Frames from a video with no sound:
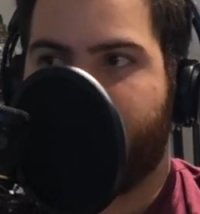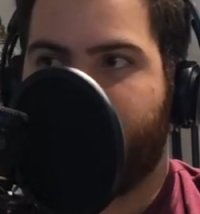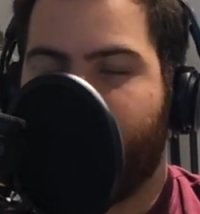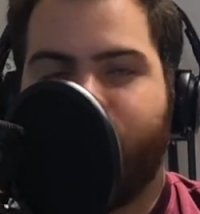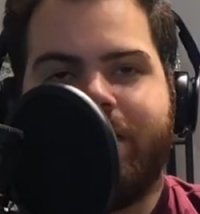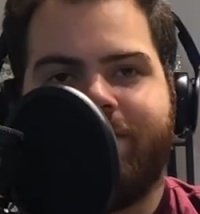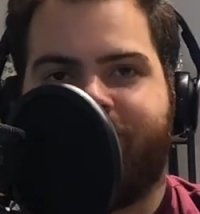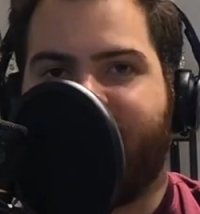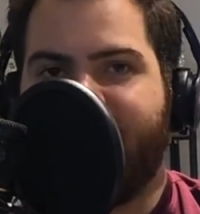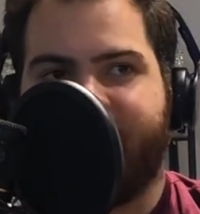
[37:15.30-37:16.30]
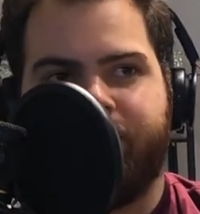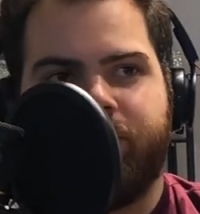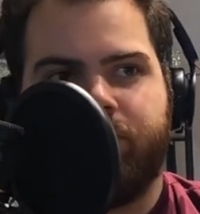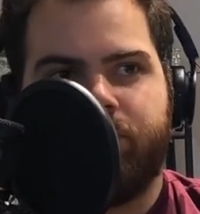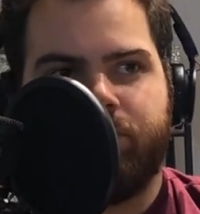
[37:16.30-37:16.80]
who can fight him?
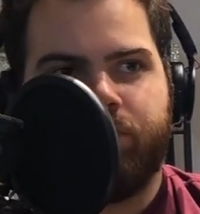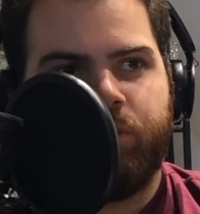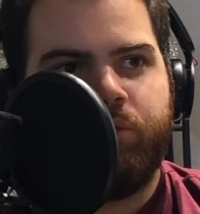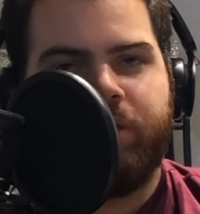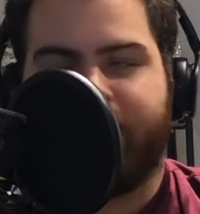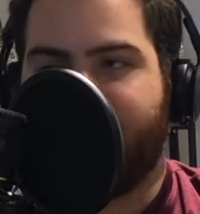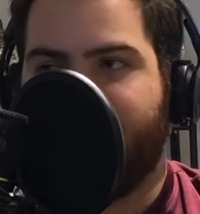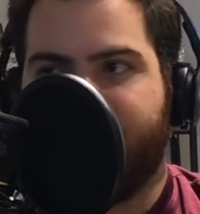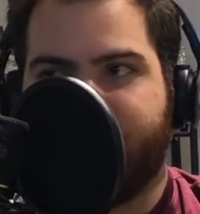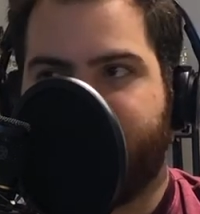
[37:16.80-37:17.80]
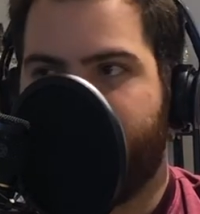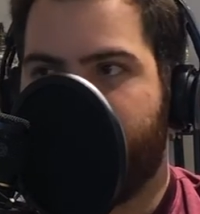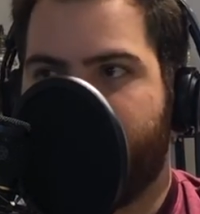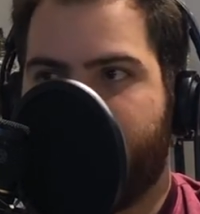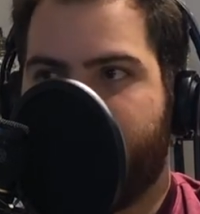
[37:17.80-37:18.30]
Who can get him?
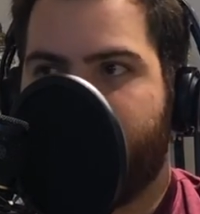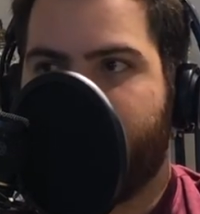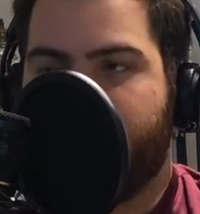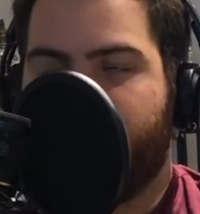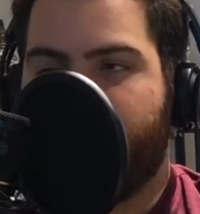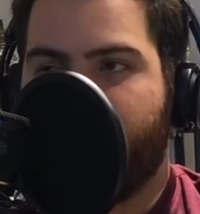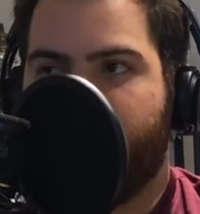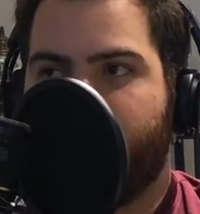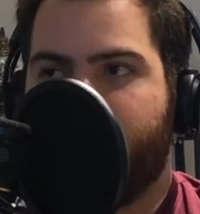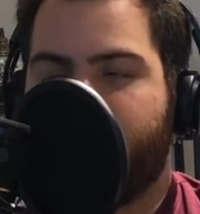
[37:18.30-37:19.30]
Who